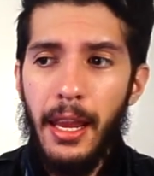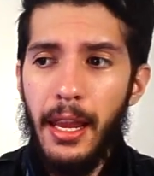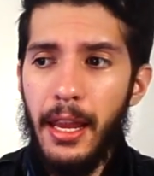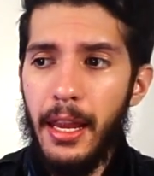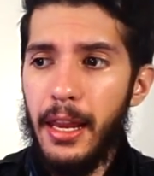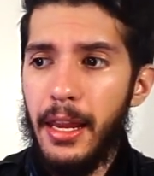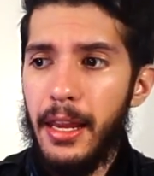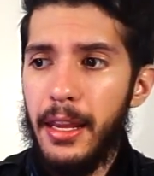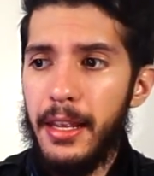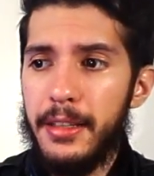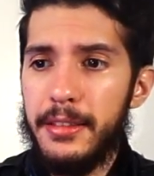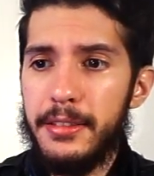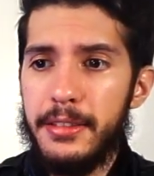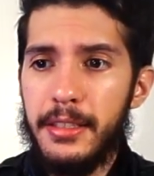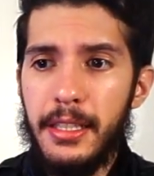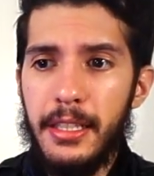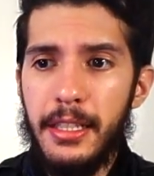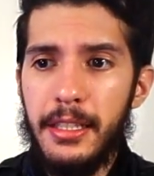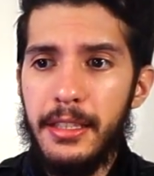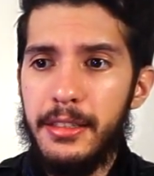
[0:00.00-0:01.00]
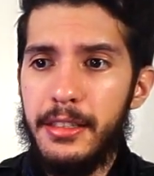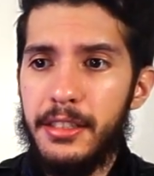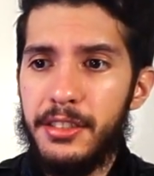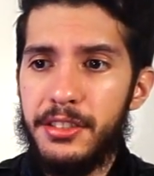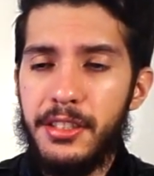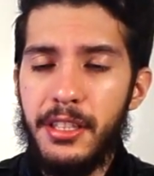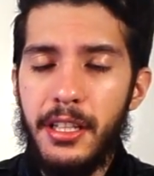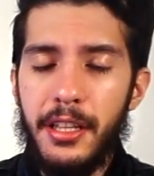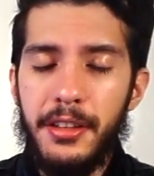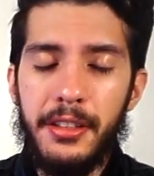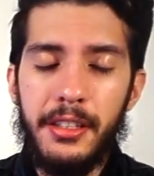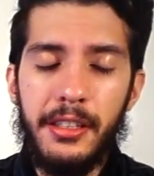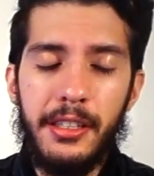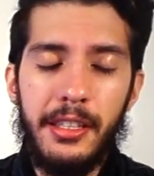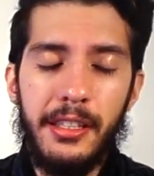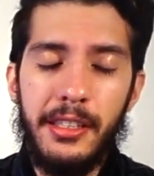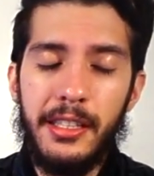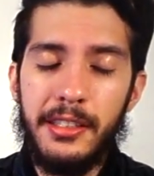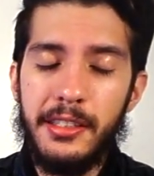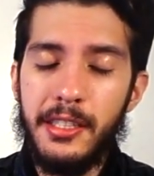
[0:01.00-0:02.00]
And there's
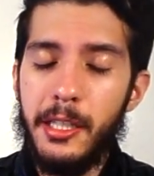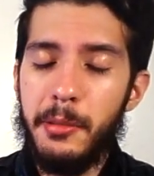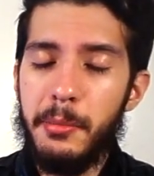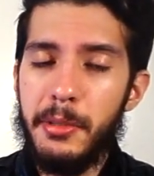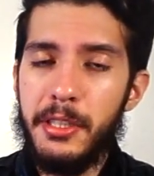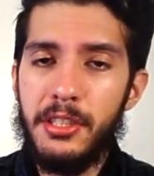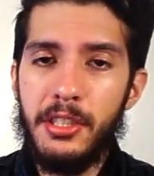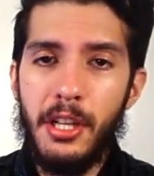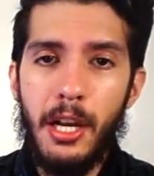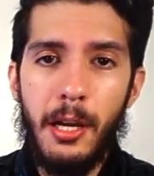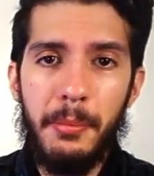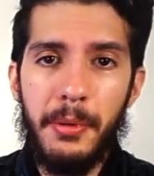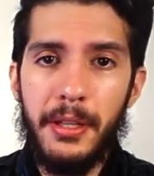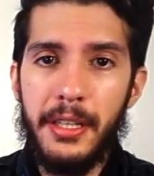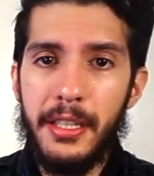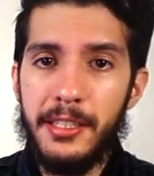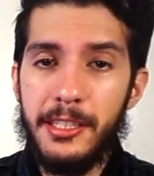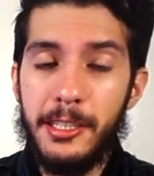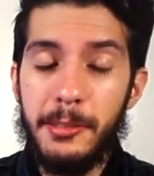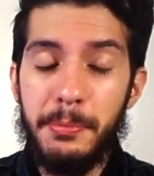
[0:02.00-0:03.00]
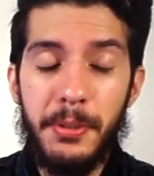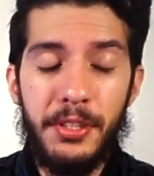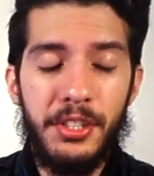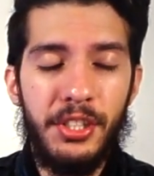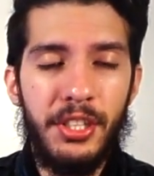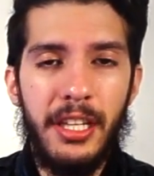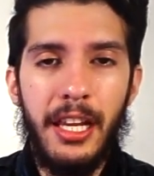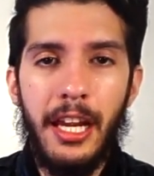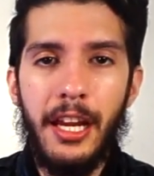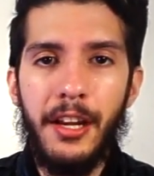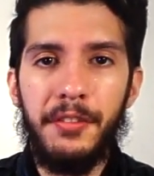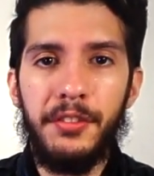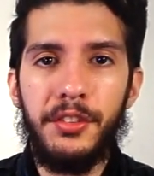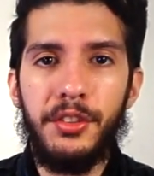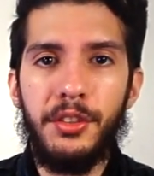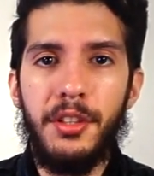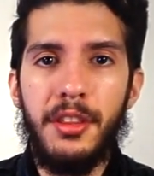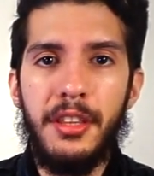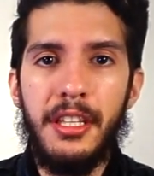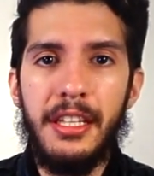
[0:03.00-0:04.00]
nothing that's going to be topping it, especially
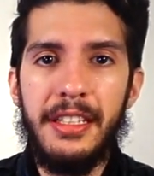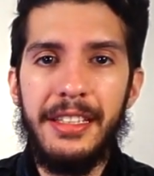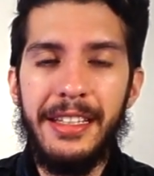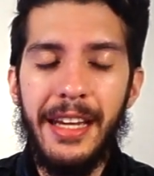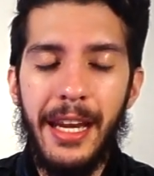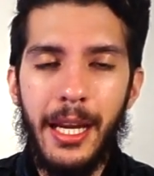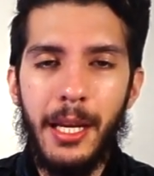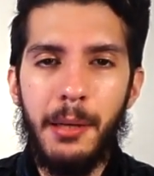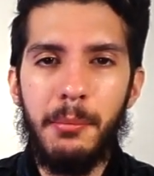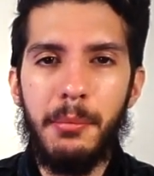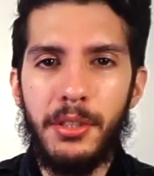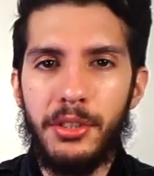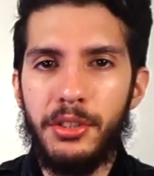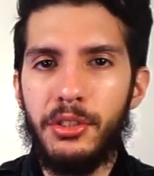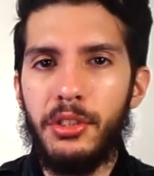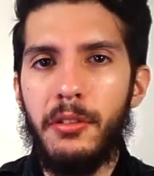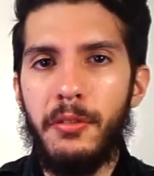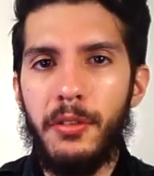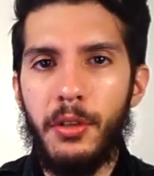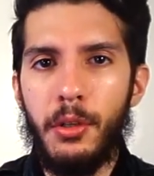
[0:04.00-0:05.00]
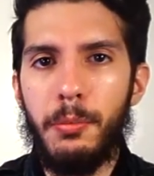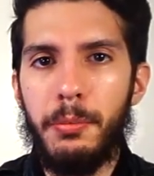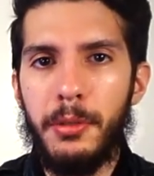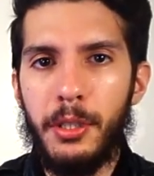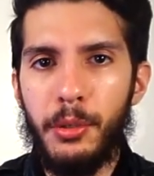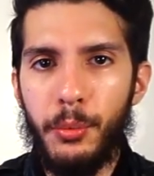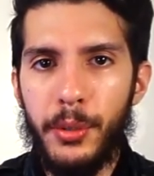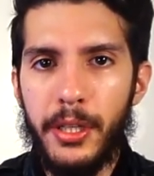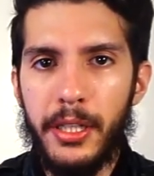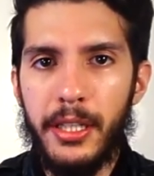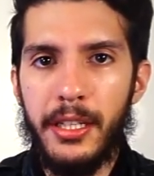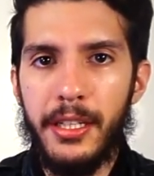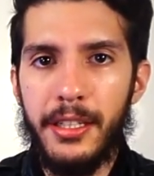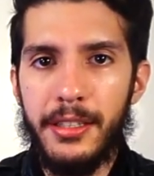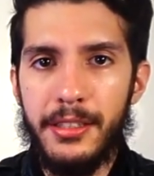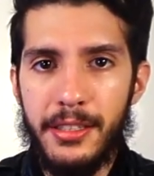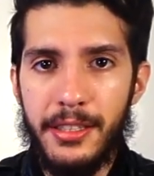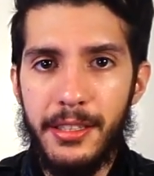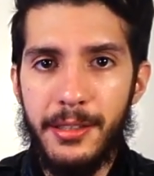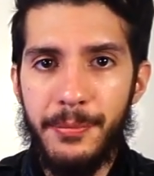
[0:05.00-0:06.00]
after the gangbuster of an opening weekend
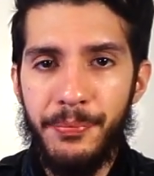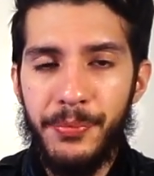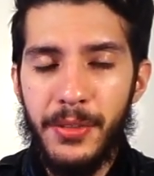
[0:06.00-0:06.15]
it did.